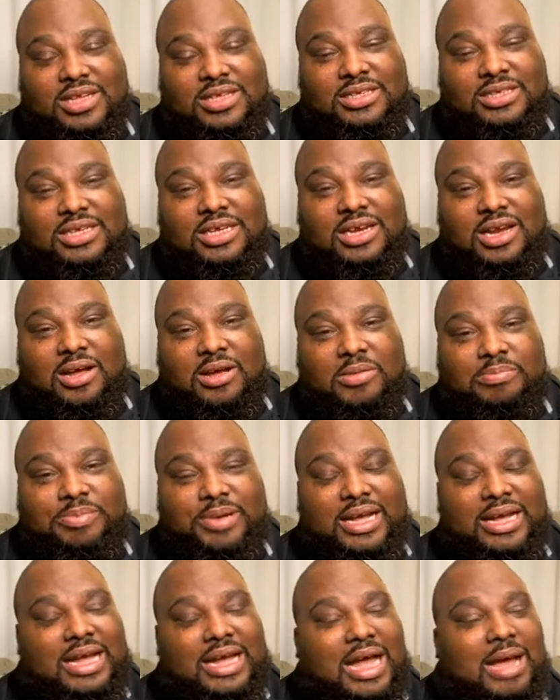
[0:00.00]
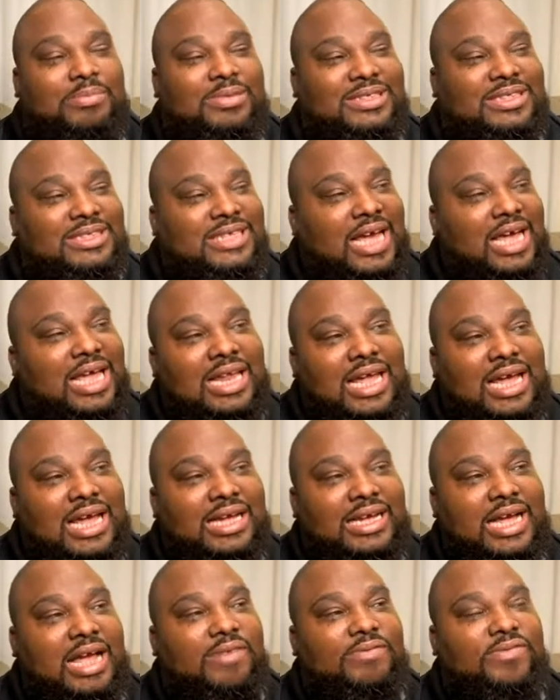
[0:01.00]
But I'm a Skyline
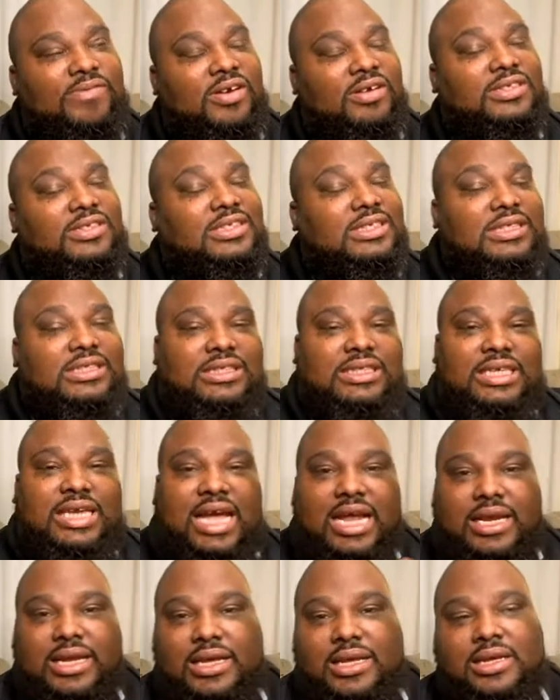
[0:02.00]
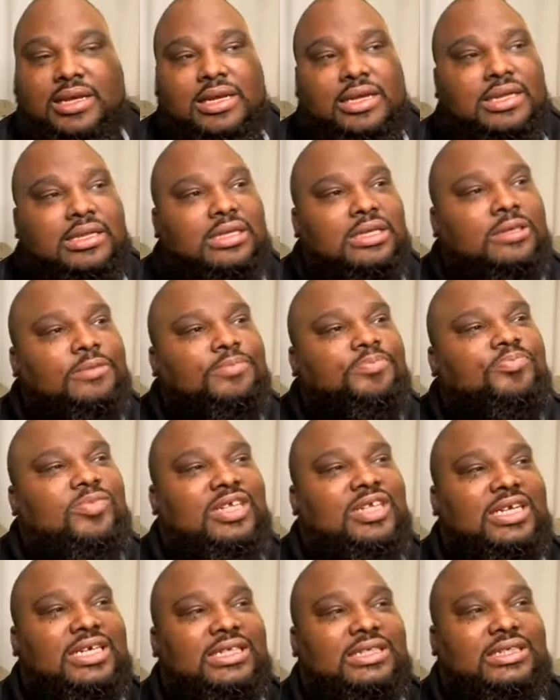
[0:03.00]
guy first. Cincinnati
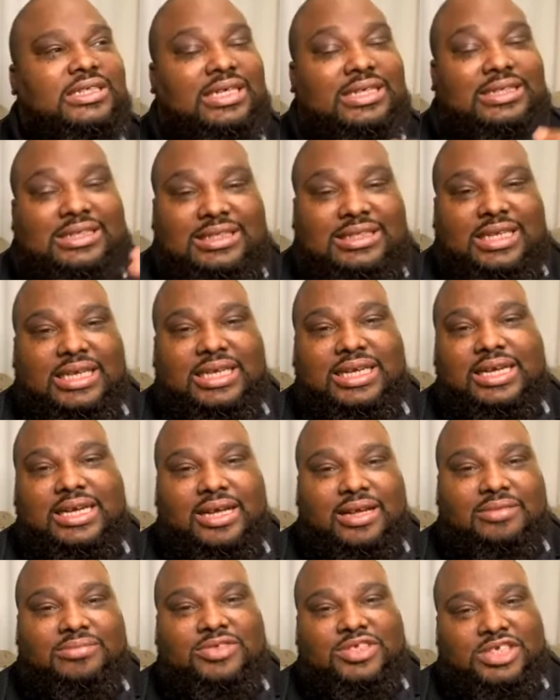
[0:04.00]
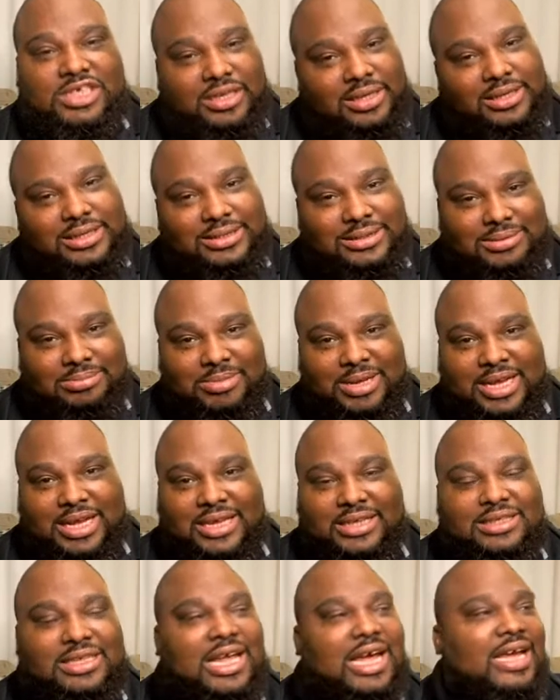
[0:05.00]
is a city of chilies,
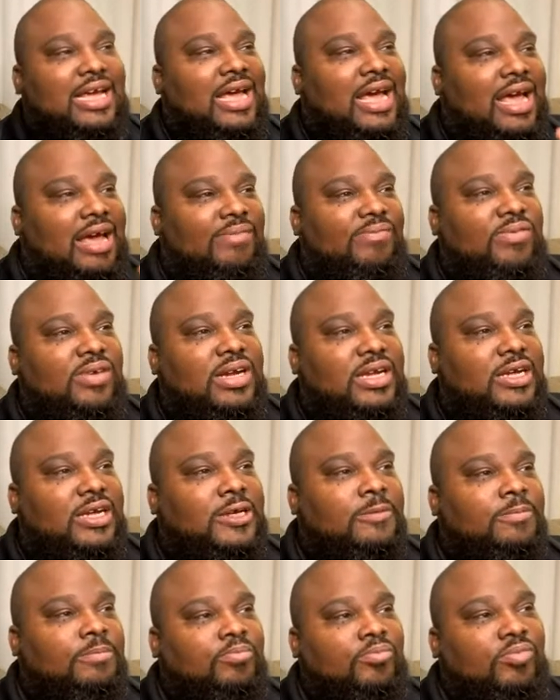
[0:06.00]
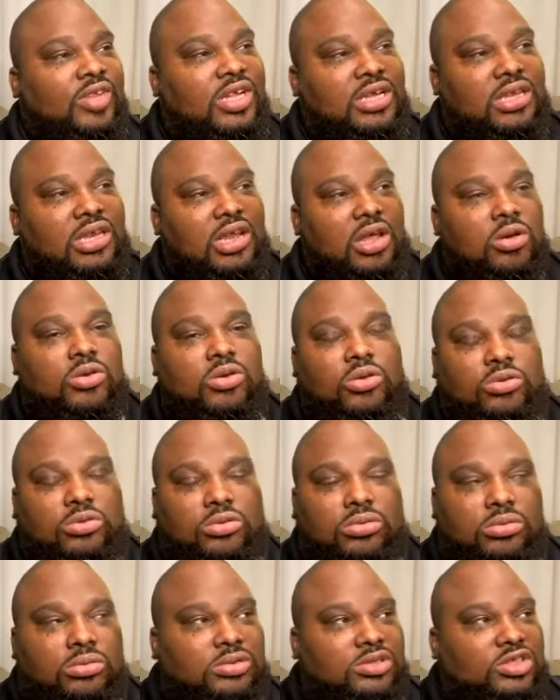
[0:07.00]
man. Like every
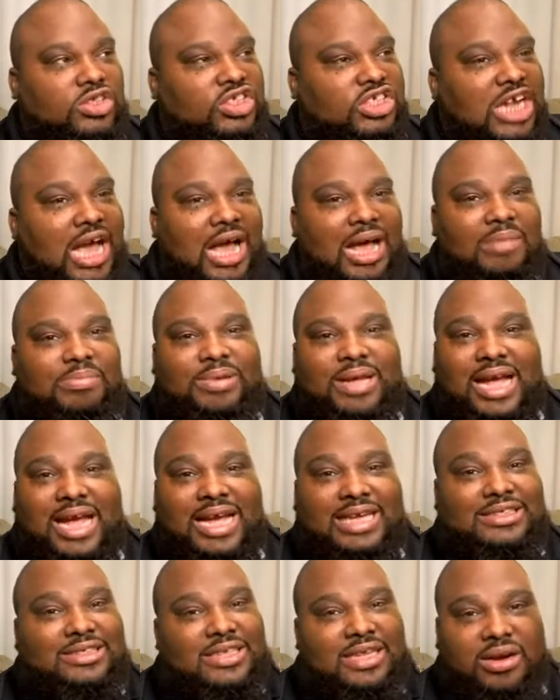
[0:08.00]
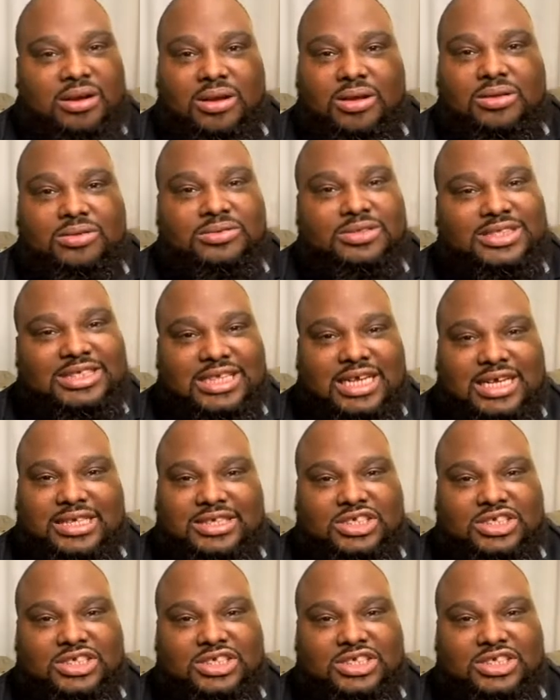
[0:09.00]
local shop has their own set